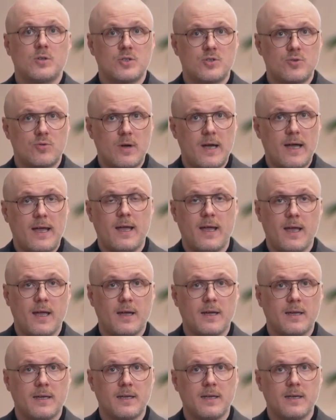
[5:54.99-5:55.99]

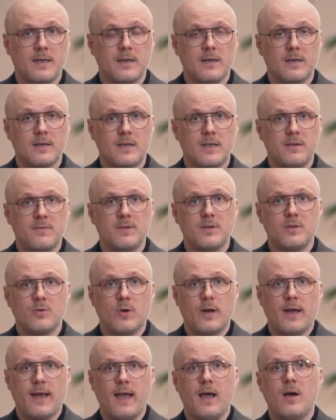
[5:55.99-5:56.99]
giving you
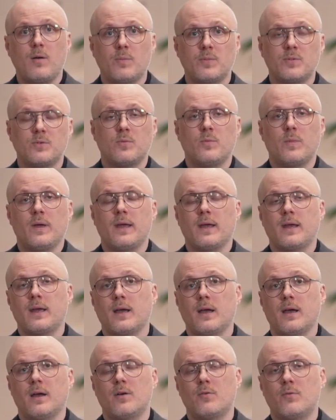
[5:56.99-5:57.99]
help to make
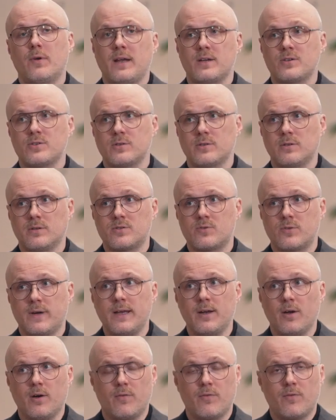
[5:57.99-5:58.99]
a rational
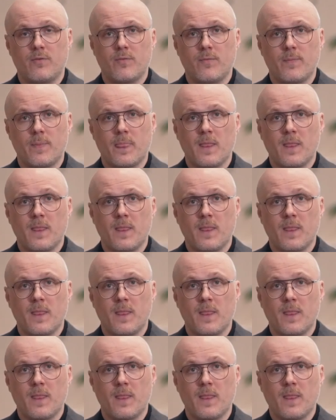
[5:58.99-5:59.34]
trade-off.